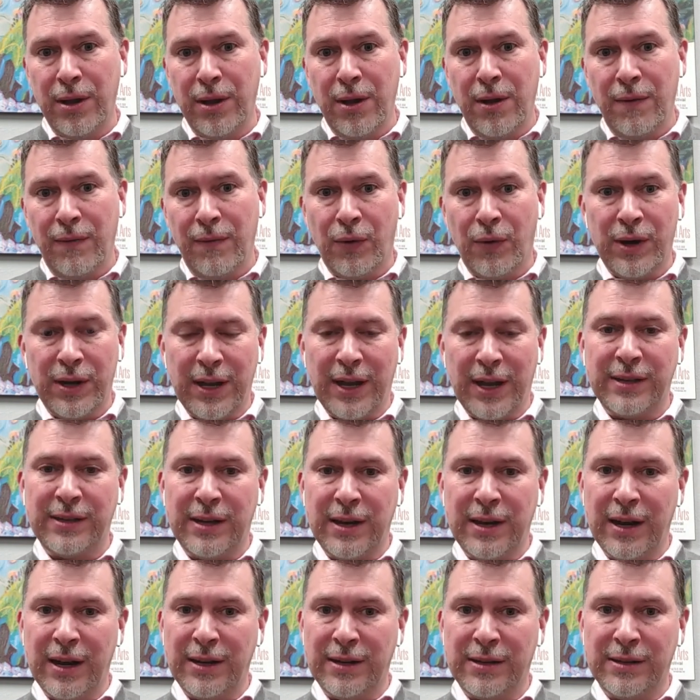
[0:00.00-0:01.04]
for a
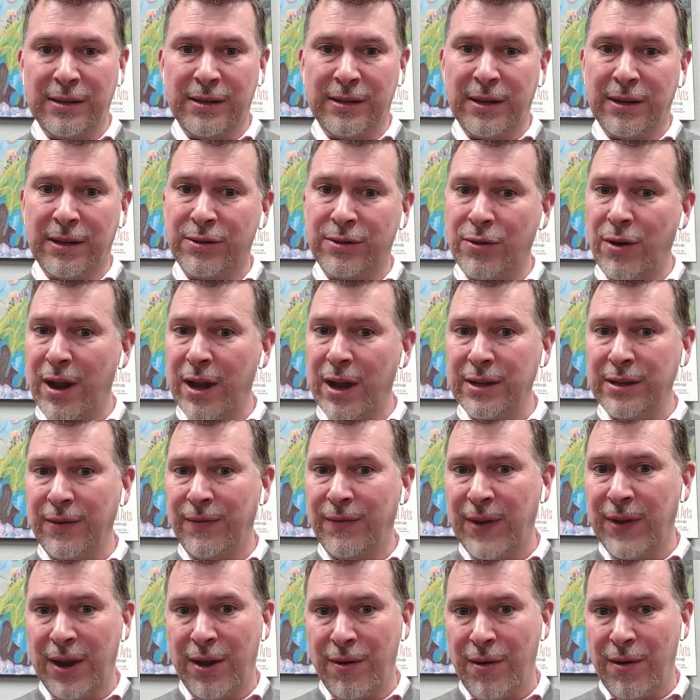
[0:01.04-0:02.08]
destination that's trying to
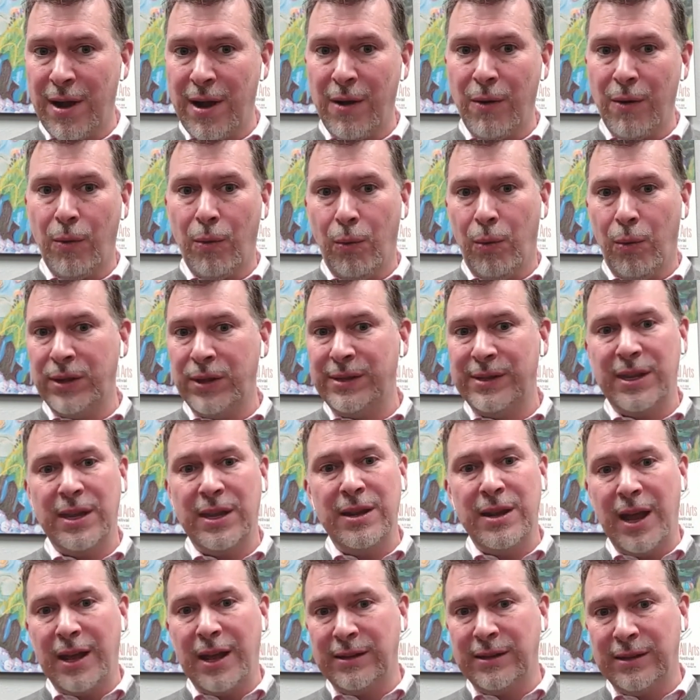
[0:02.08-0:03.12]
figure out what's the
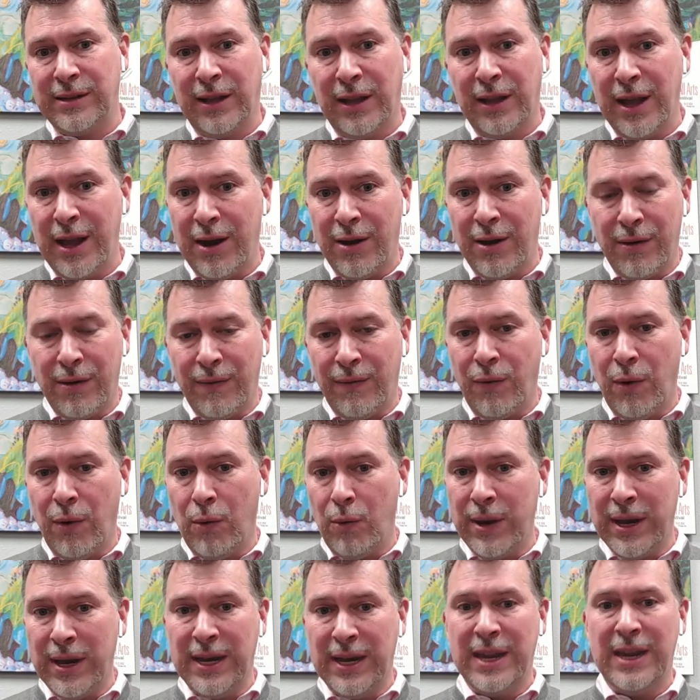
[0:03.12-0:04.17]
next layer of what we
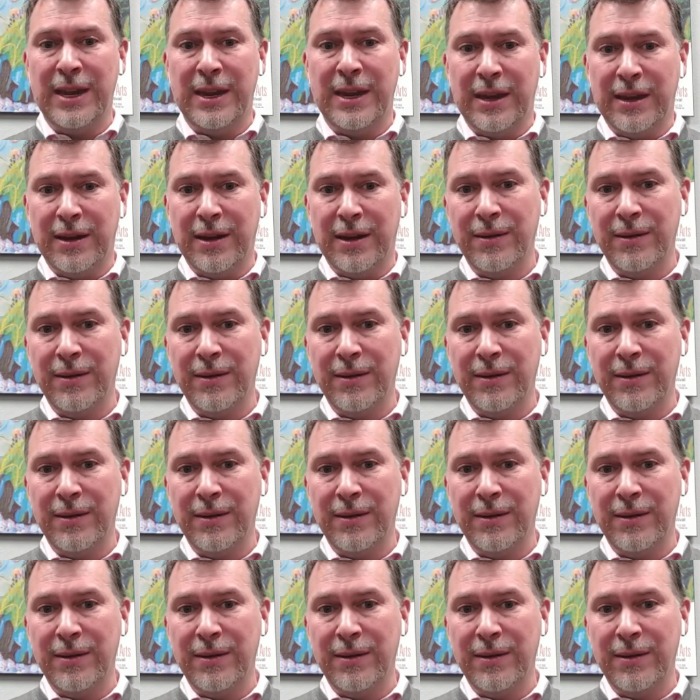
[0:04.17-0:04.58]
need.